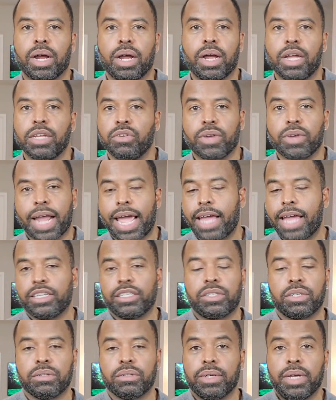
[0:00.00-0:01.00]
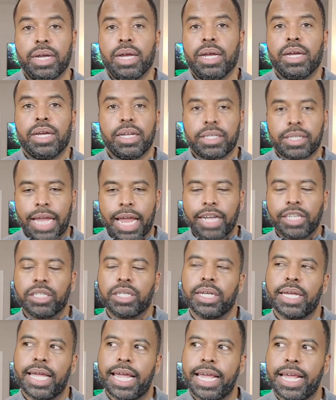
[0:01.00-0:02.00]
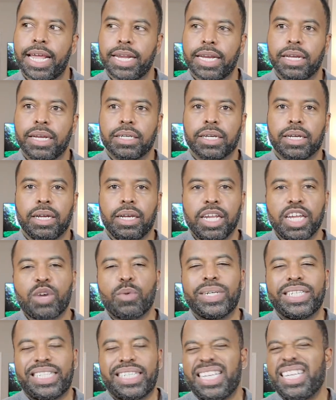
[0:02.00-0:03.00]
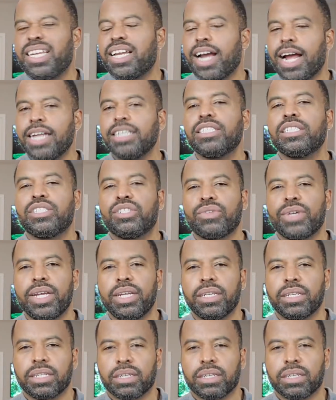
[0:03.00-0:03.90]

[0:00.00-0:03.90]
Uh, you can add it to, it's actually a liquid tea concentrate.